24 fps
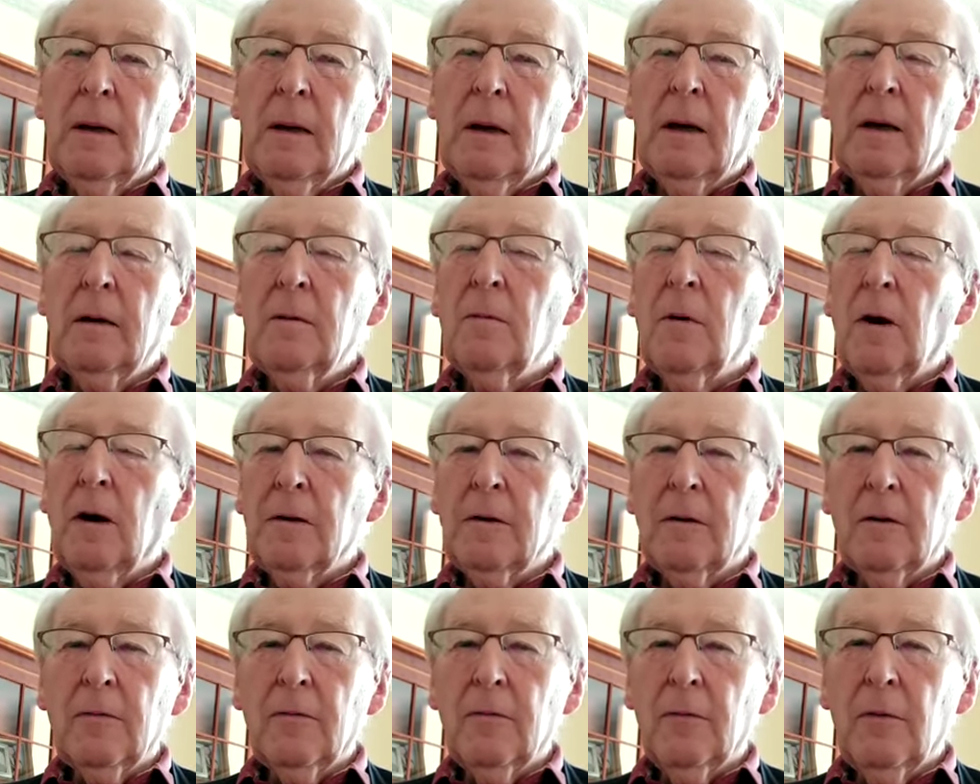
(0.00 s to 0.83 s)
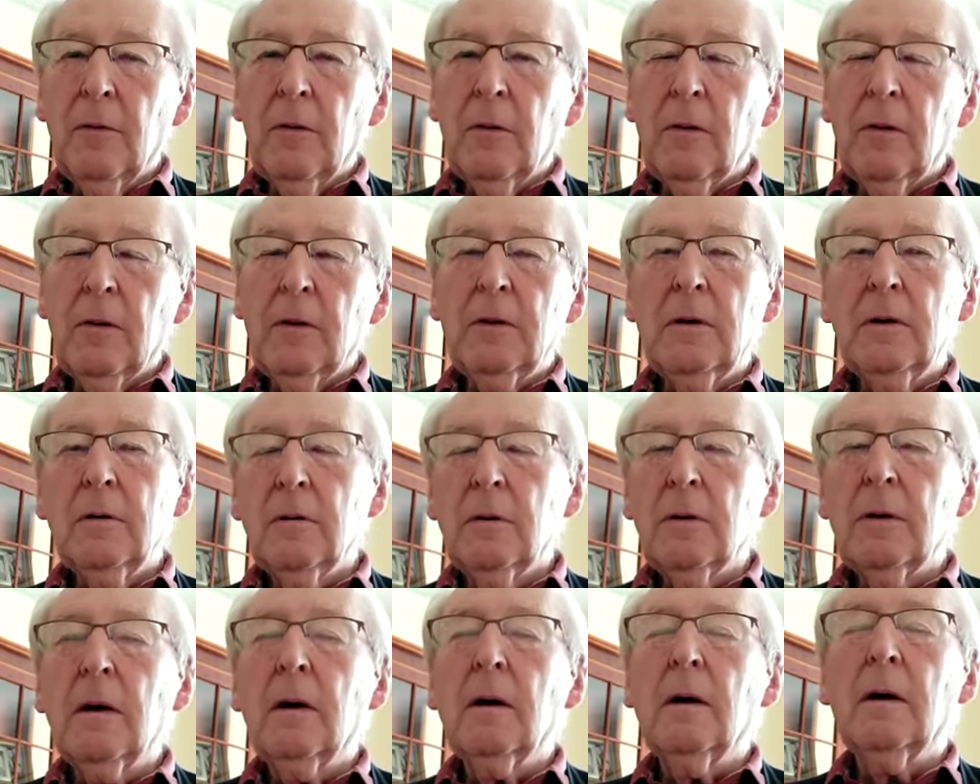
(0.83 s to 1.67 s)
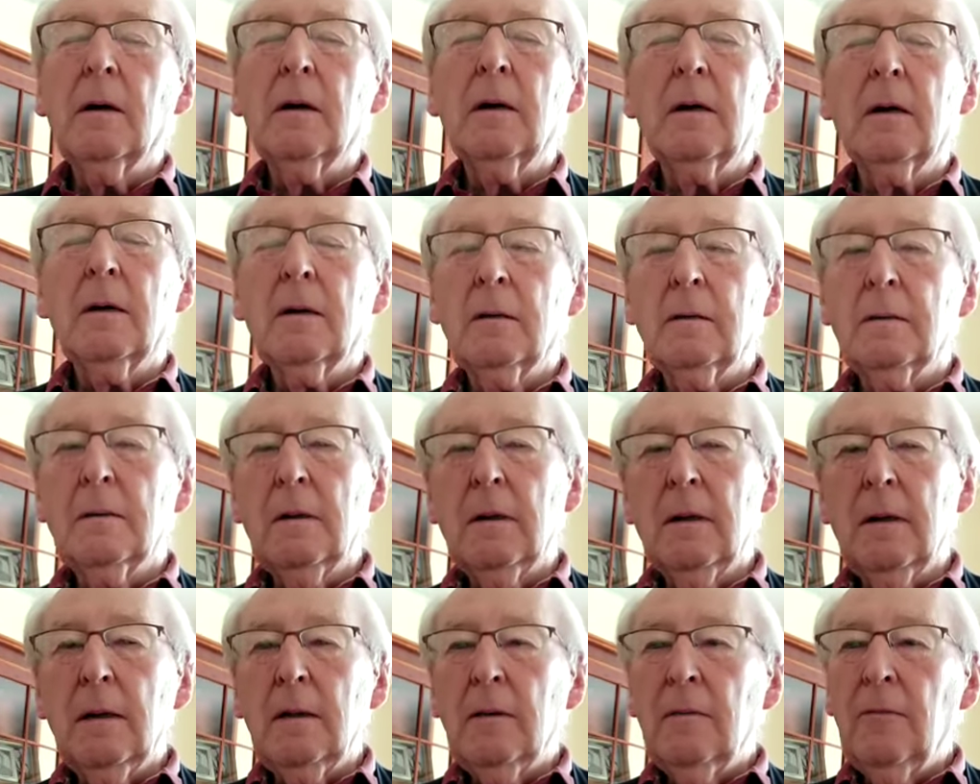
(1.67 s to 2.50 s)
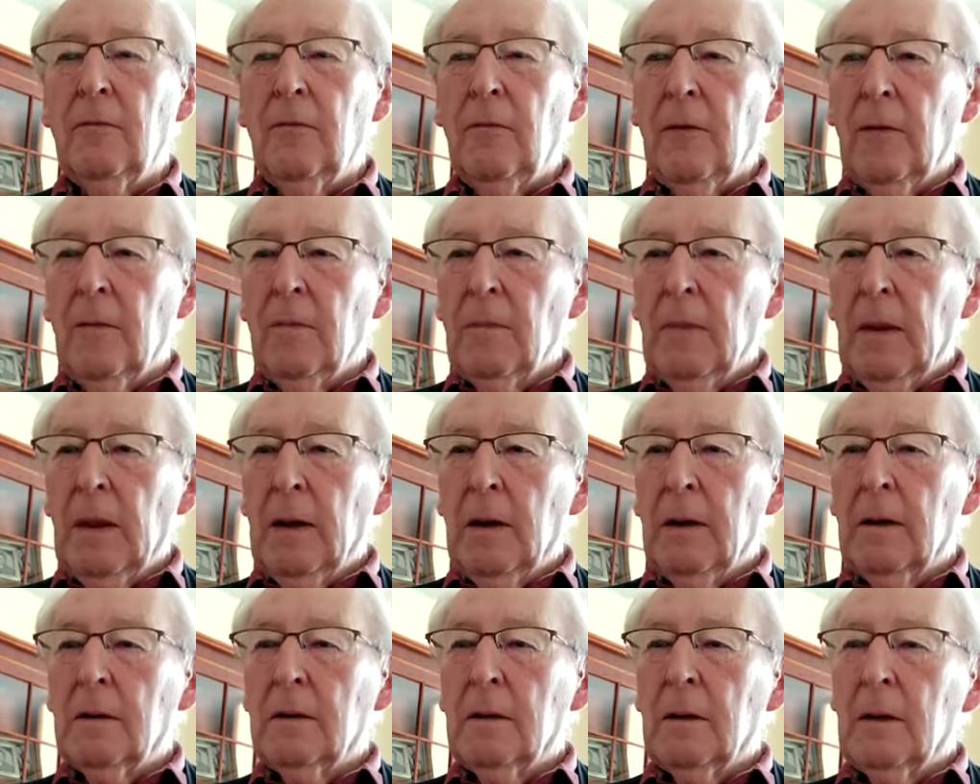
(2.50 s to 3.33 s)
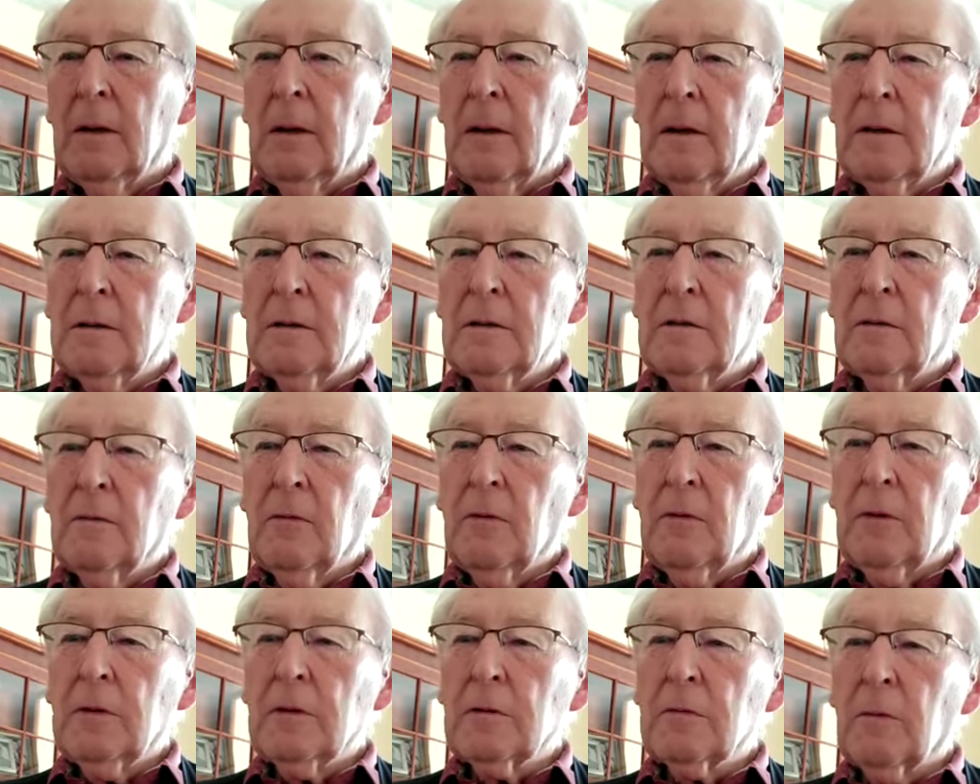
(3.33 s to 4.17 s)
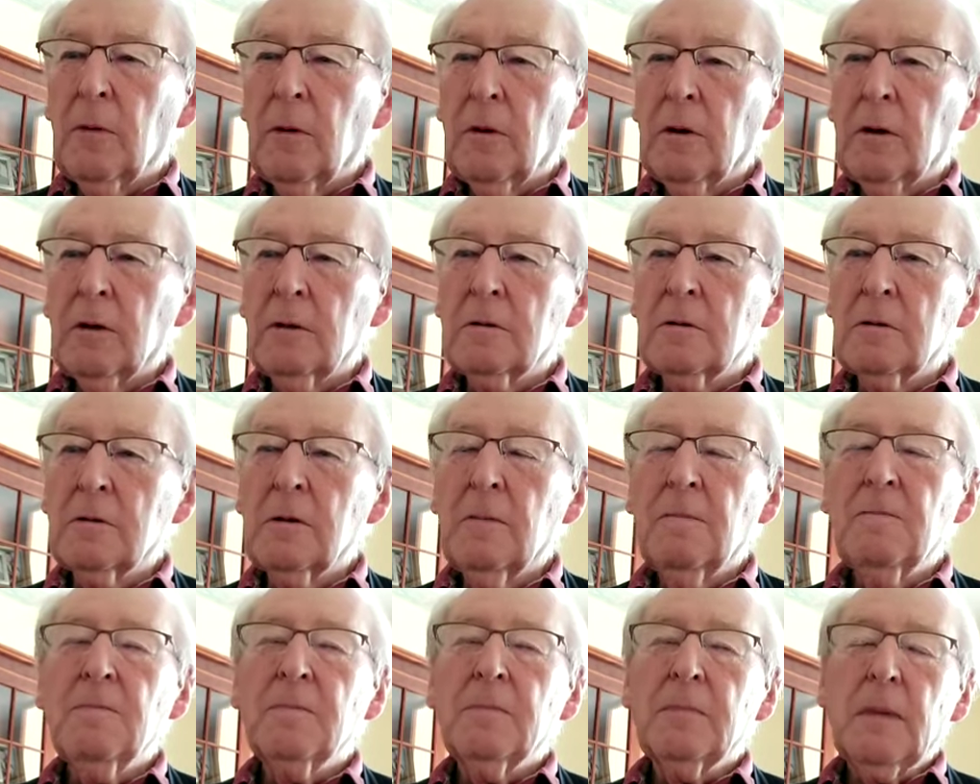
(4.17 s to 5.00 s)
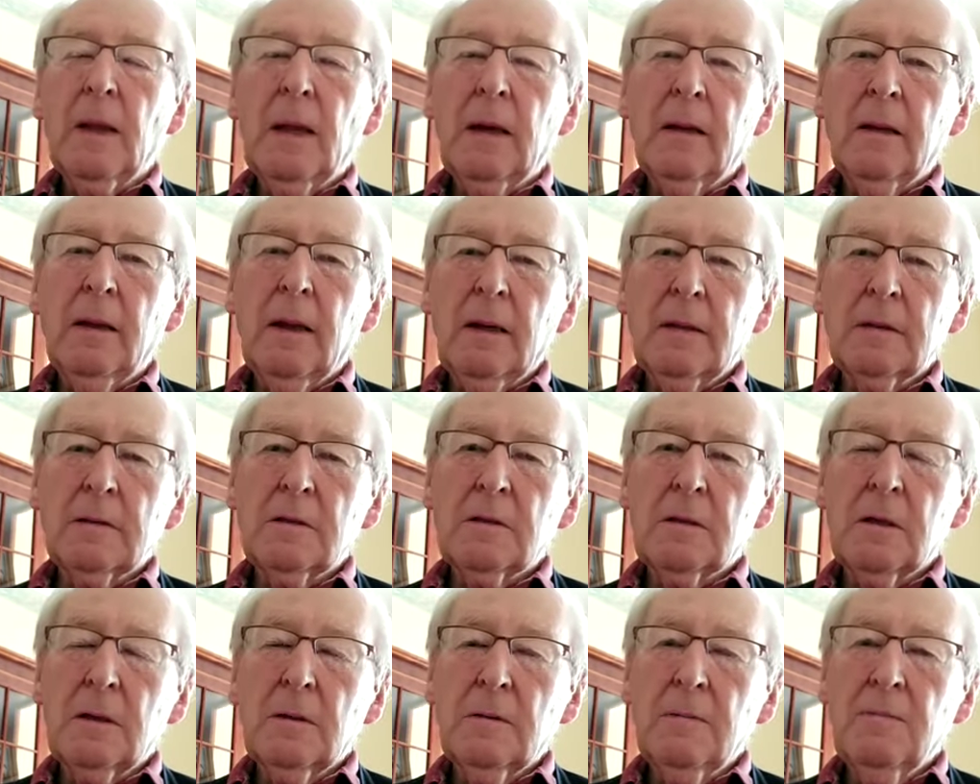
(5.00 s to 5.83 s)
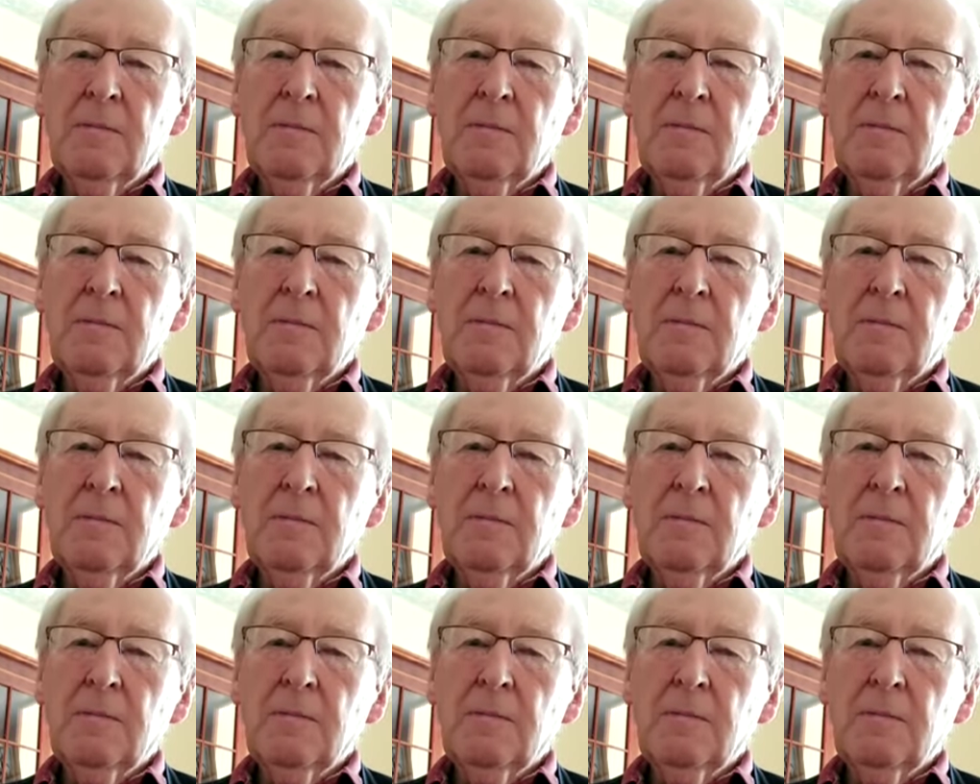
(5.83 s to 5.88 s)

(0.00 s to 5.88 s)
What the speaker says: How wonderful that you and I can live in the light of these words, that